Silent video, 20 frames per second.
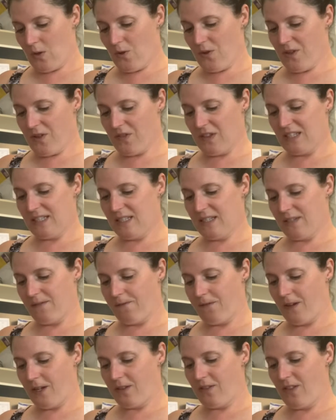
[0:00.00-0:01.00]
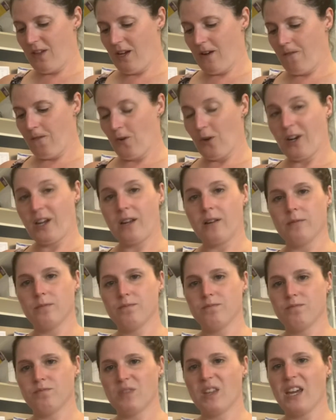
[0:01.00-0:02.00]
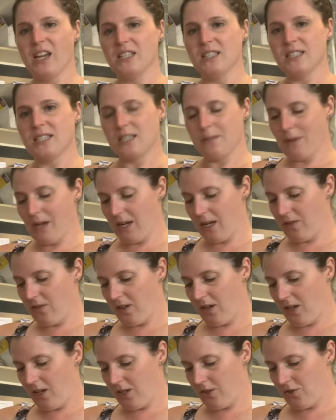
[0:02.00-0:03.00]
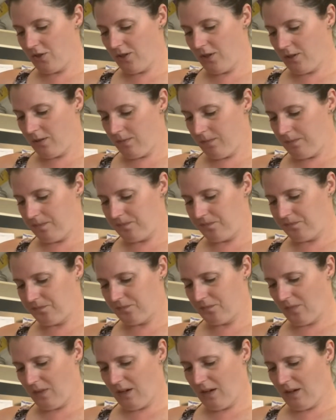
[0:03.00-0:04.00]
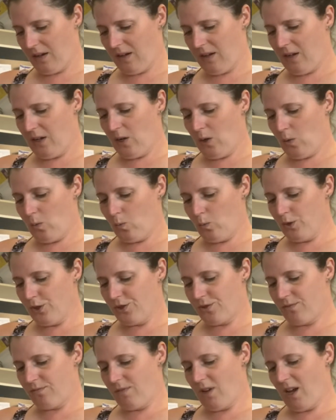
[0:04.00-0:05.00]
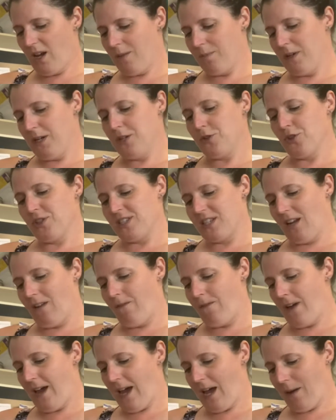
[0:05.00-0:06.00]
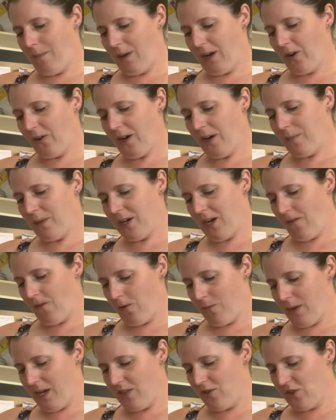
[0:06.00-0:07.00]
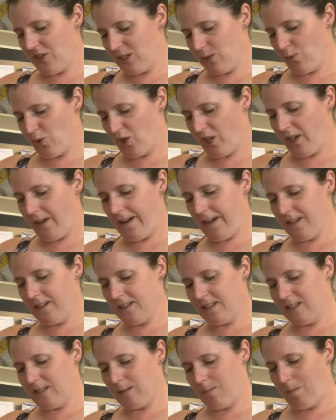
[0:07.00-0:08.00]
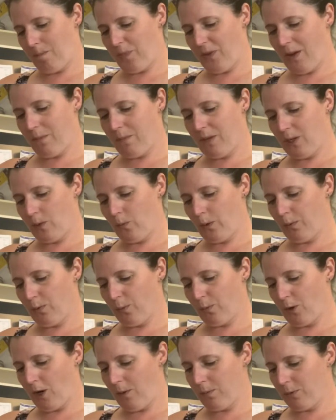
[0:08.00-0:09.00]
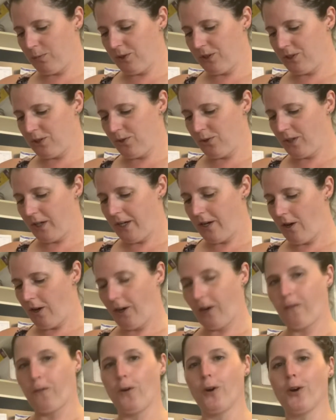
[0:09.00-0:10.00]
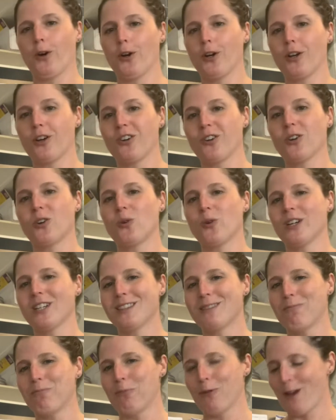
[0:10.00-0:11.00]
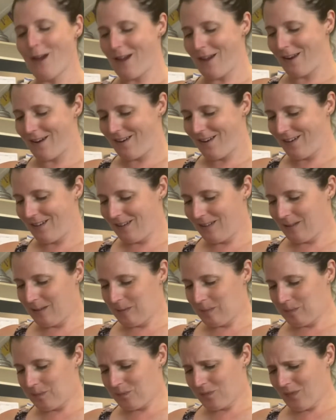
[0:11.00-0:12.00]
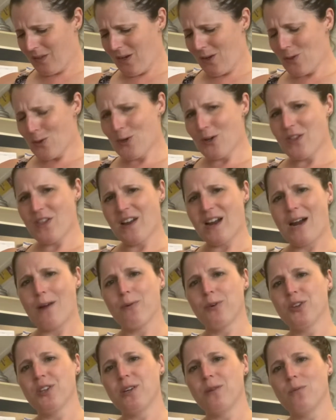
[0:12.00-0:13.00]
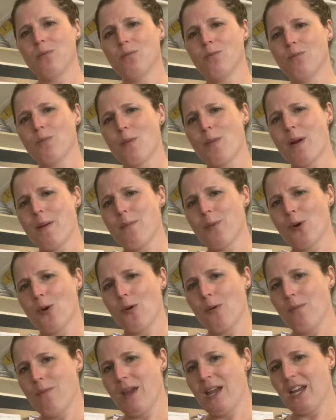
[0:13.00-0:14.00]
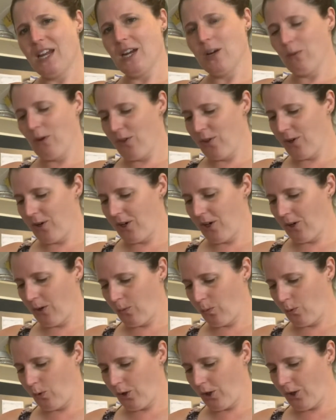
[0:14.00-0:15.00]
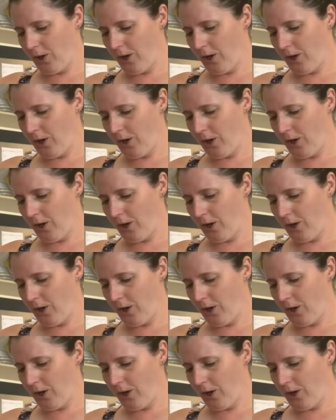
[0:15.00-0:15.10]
think this is a fun thing for kids to make in the kitchen. Which, interesting fact, my grandma never made this with the kids. I mean, we were probably too chaotic for her to cook with, but the only thing I really remember making with her were